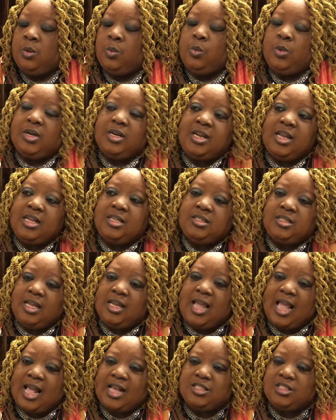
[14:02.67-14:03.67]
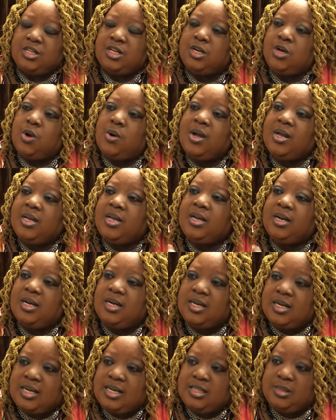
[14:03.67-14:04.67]
when he asked her to go and get her
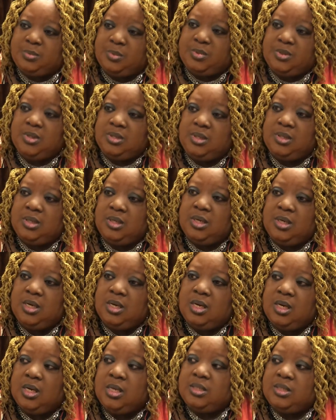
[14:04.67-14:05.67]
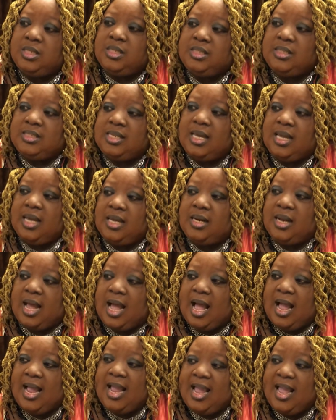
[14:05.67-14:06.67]
husband, she said,
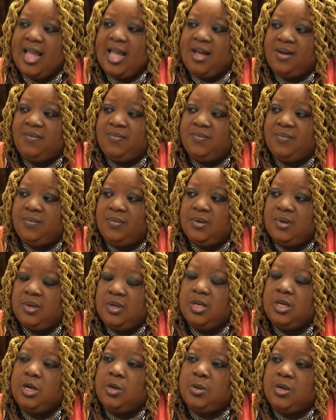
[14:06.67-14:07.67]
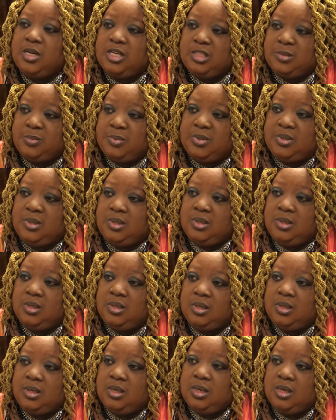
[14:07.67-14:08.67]
I have no husband.
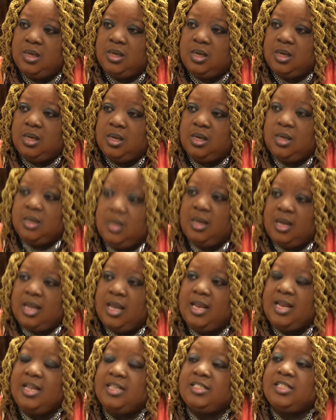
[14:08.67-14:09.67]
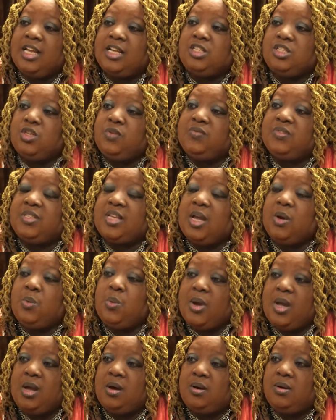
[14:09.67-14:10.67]
And he said, you've said
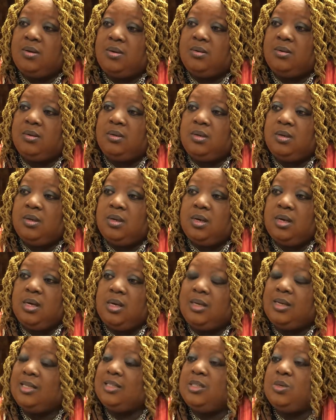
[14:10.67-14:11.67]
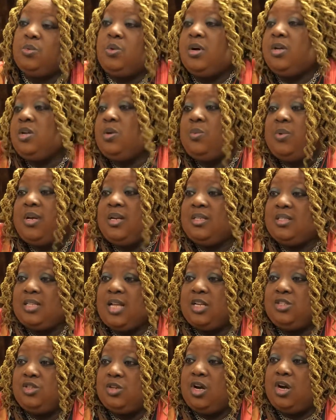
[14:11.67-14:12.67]
well, because the one you're with is
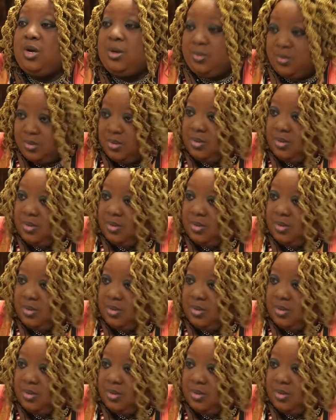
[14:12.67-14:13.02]
not your own.